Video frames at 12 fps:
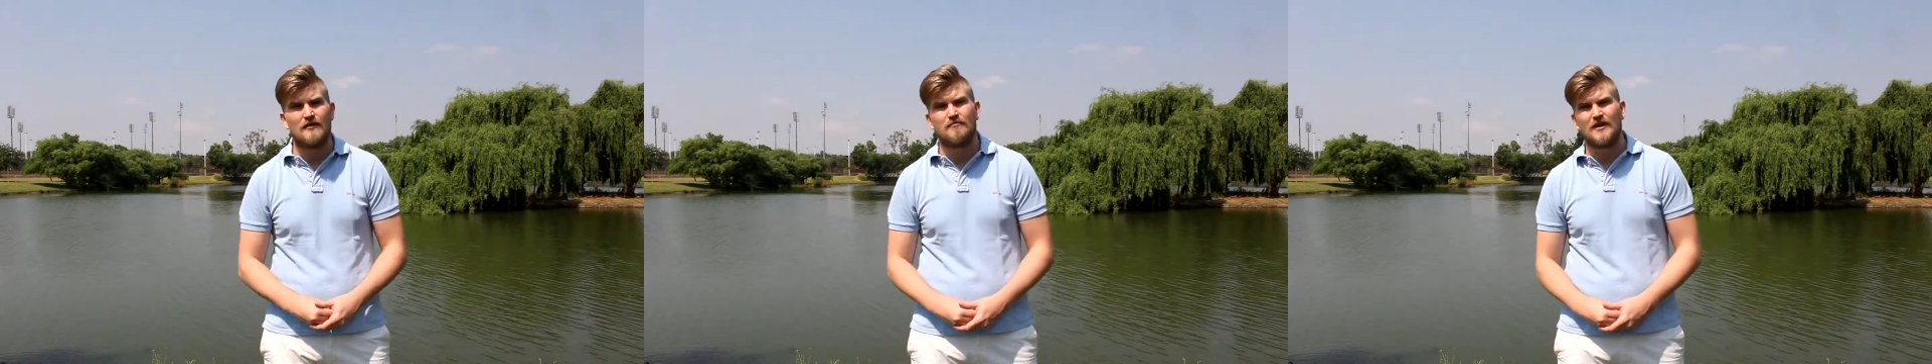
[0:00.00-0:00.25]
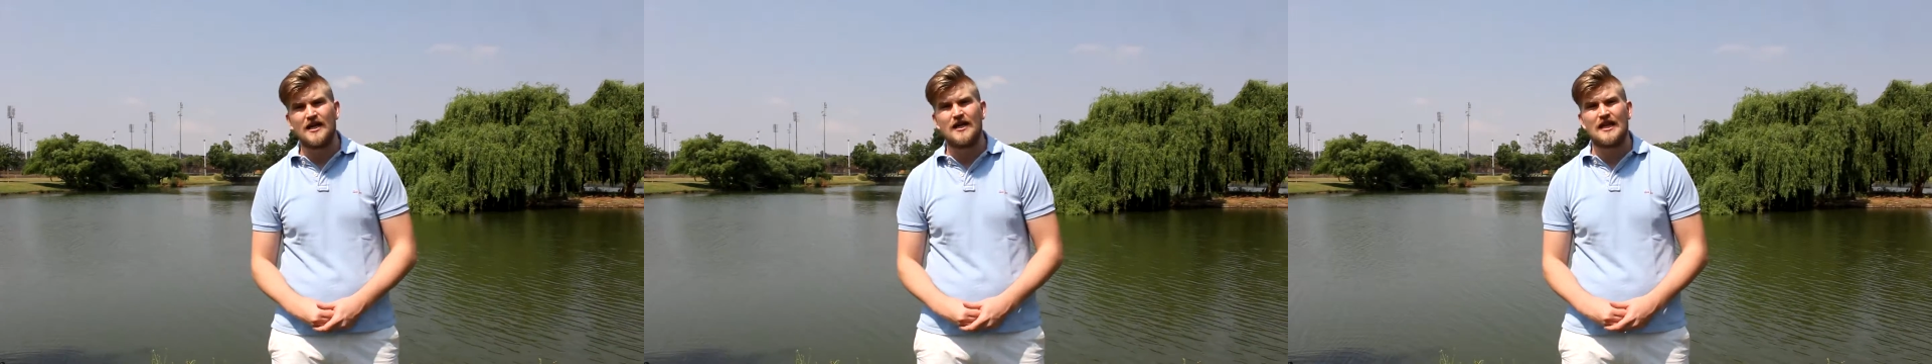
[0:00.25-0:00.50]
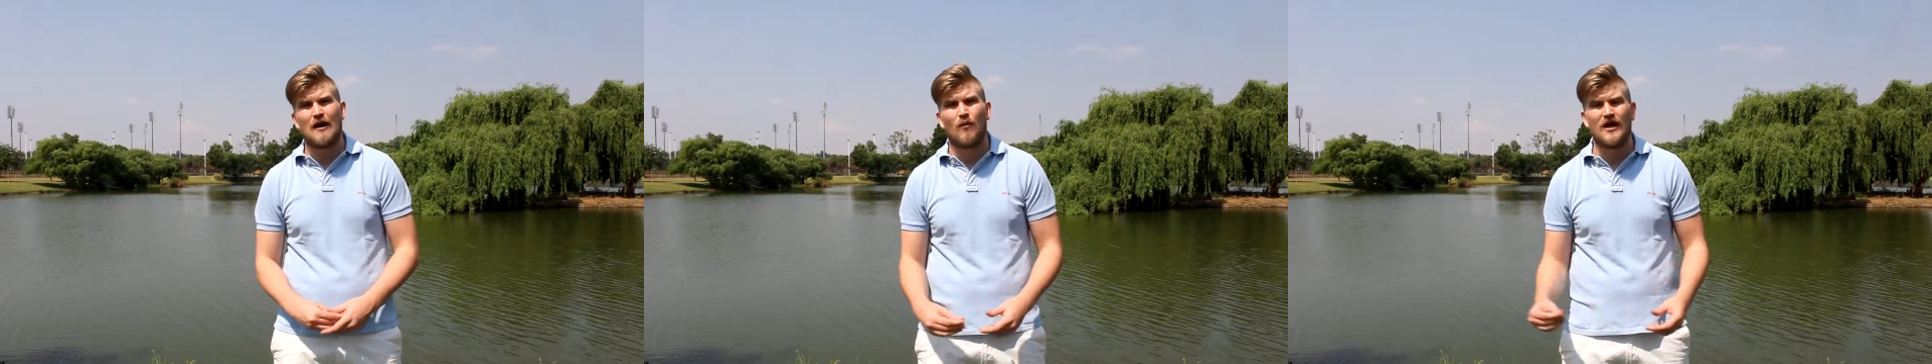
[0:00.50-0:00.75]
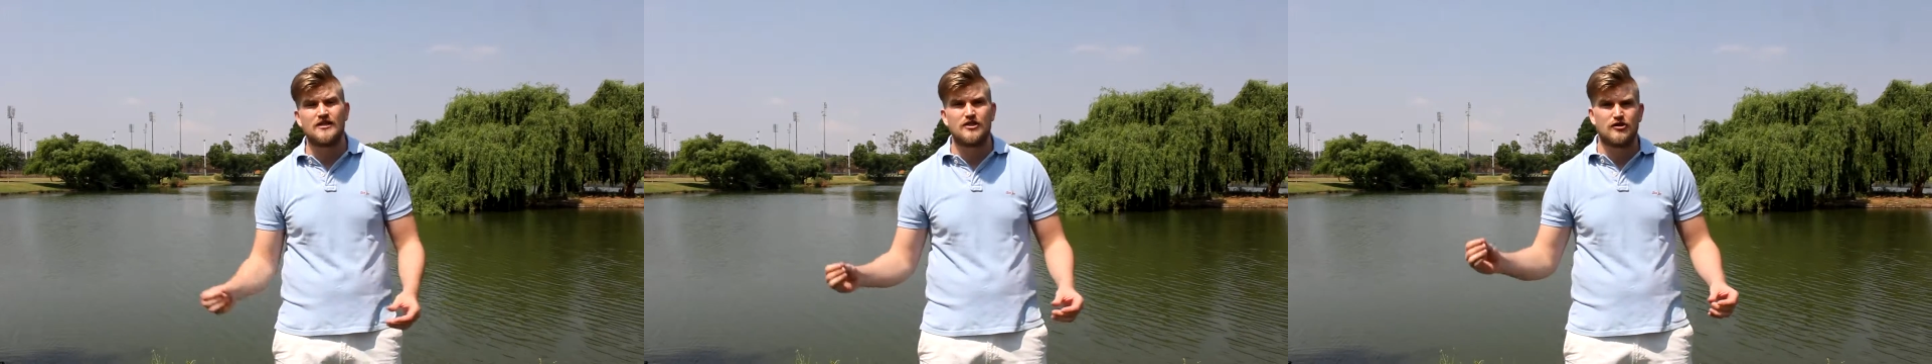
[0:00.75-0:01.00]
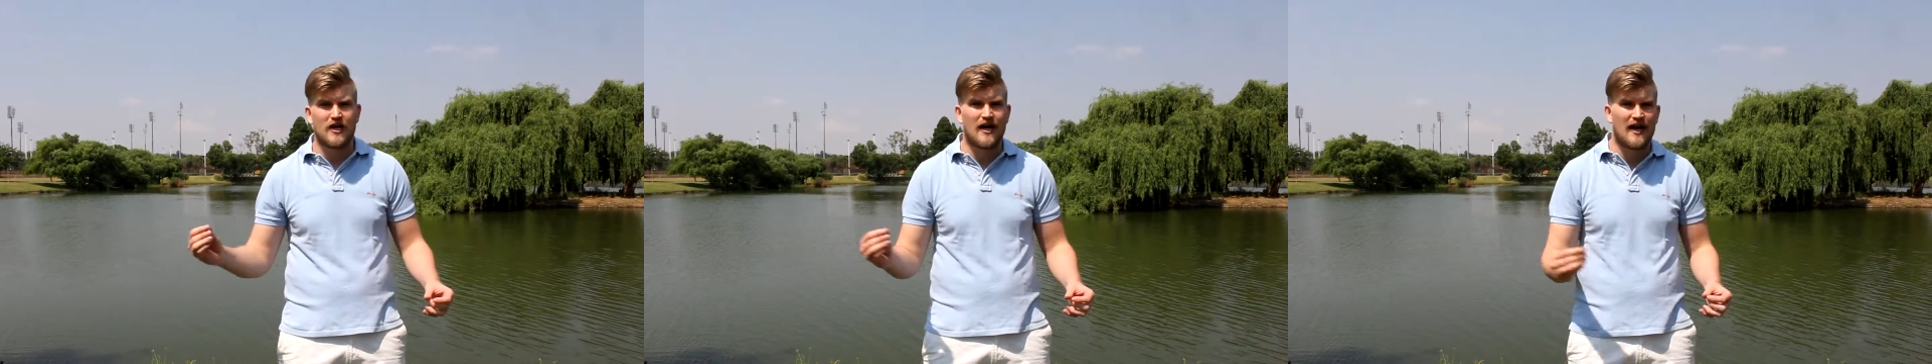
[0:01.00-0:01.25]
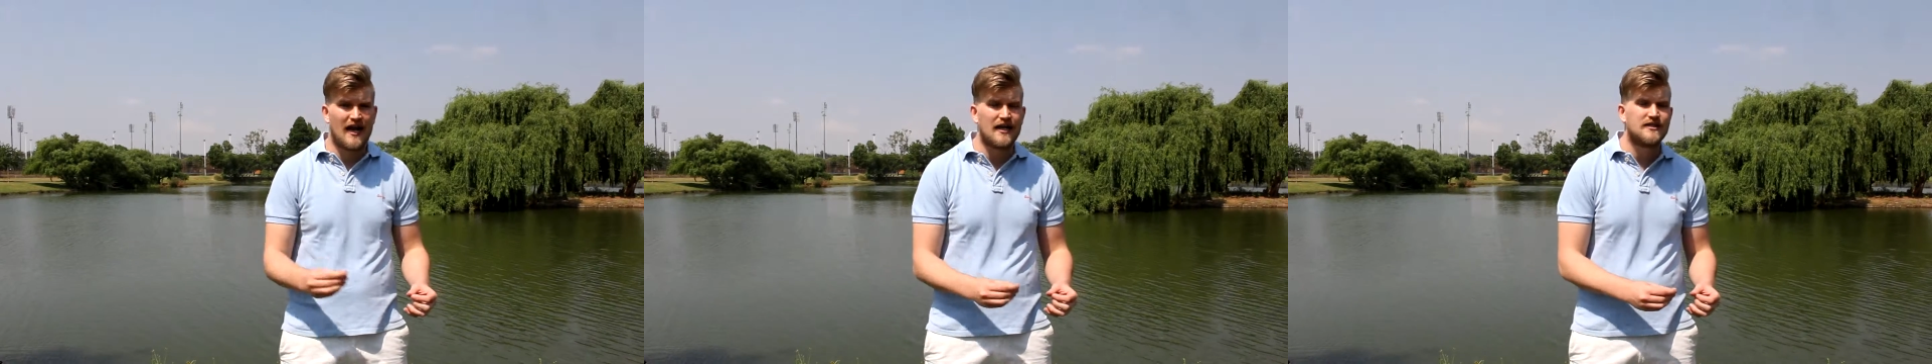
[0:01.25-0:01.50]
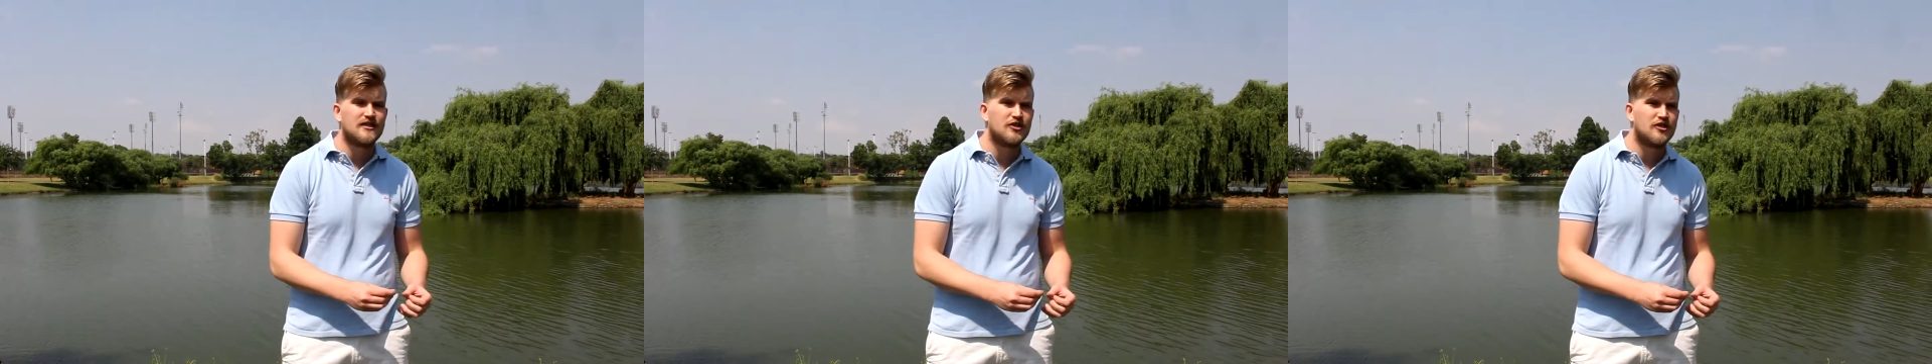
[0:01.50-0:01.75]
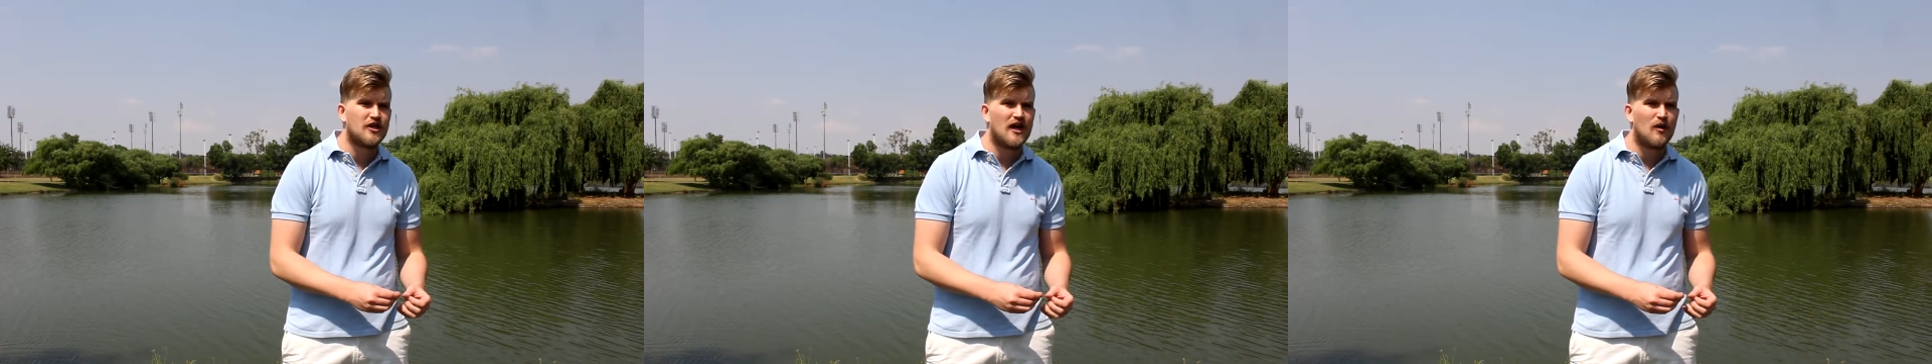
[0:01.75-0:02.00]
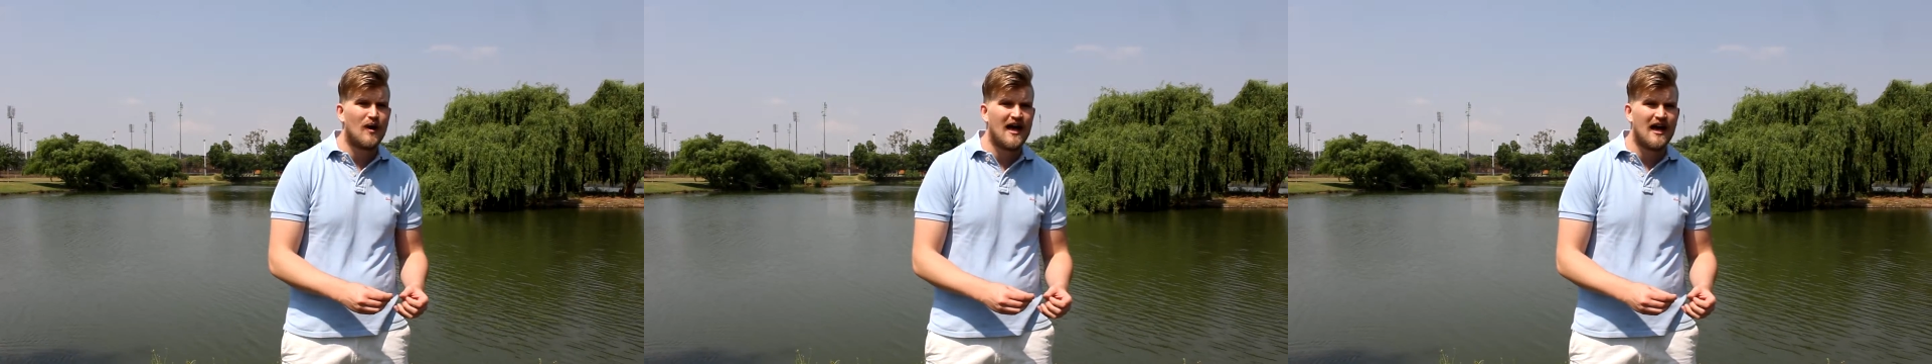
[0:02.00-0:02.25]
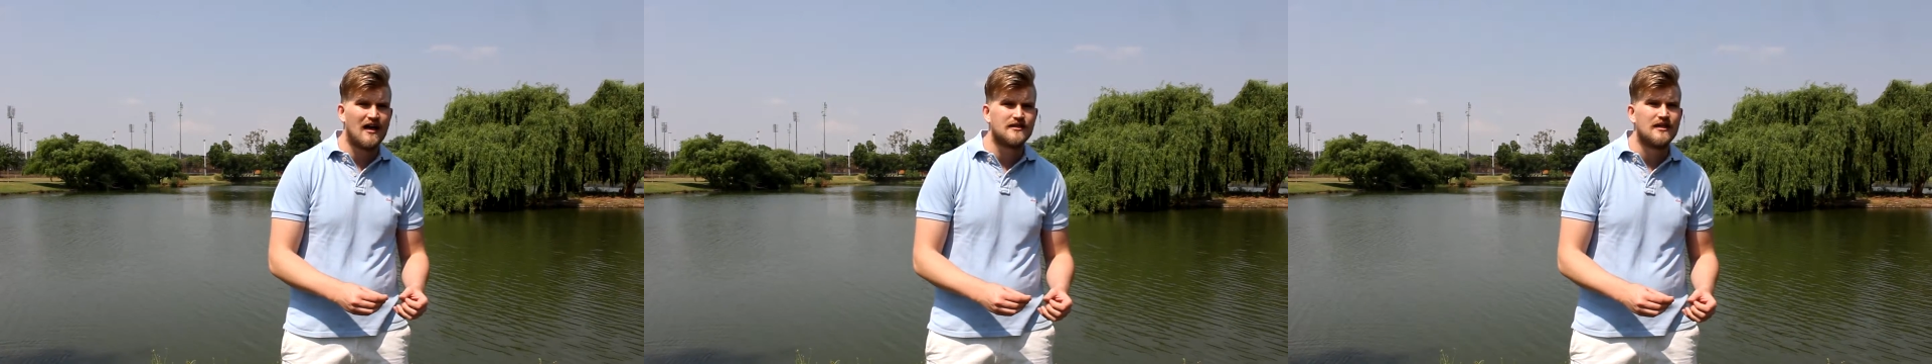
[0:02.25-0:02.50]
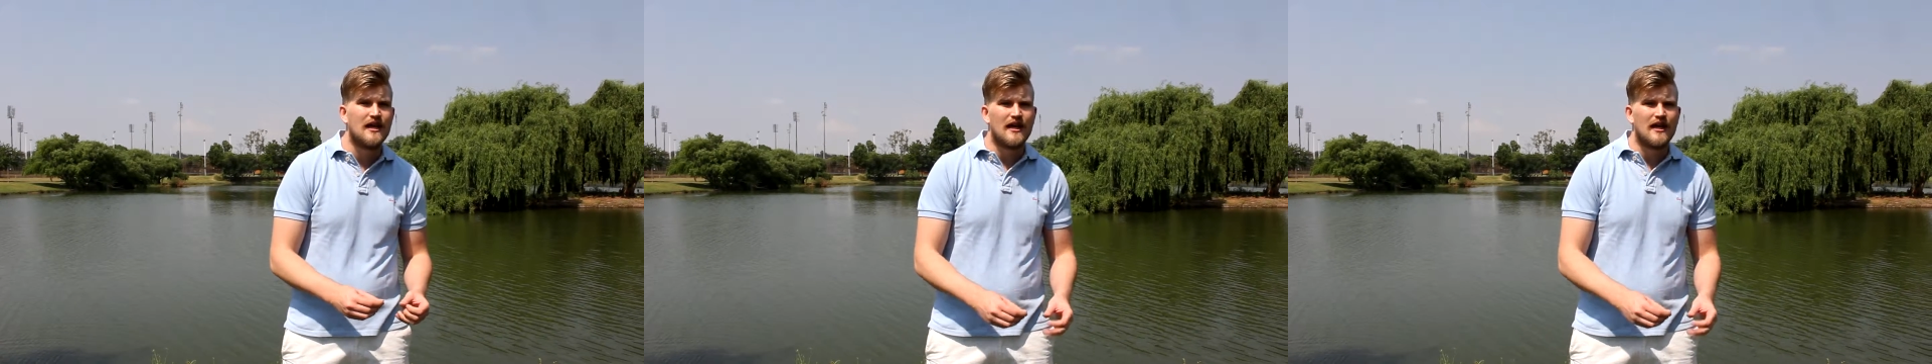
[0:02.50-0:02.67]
meaning that once data enters your data warehouse,